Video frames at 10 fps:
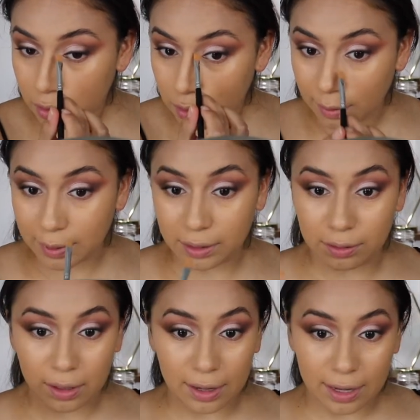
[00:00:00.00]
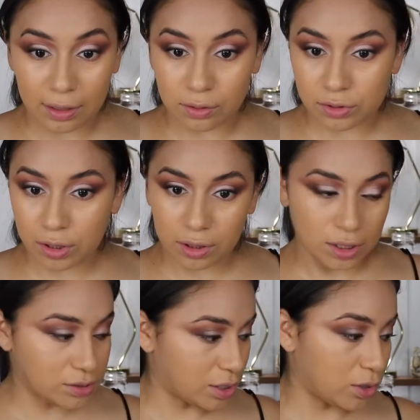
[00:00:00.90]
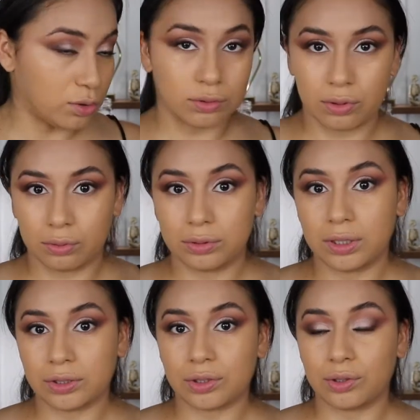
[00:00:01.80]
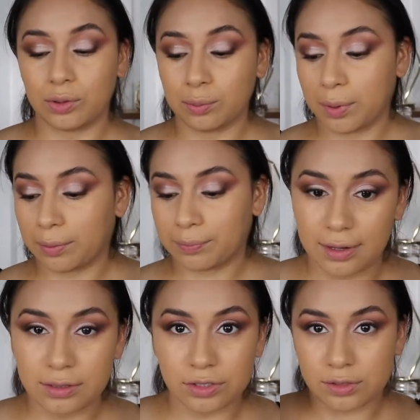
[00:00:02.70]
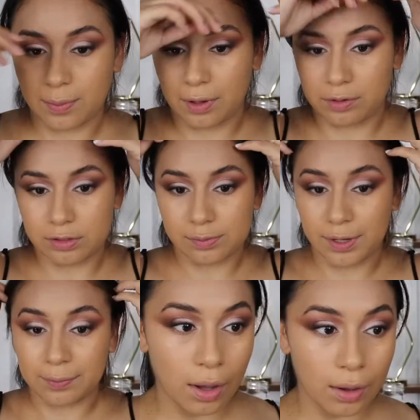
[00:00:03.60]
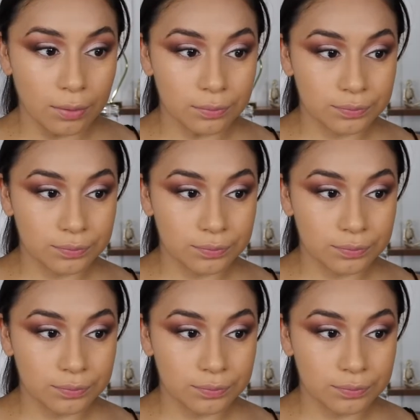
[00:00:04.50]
I mean, again, those are things that you don't need to do, but it just bothers me. Okay.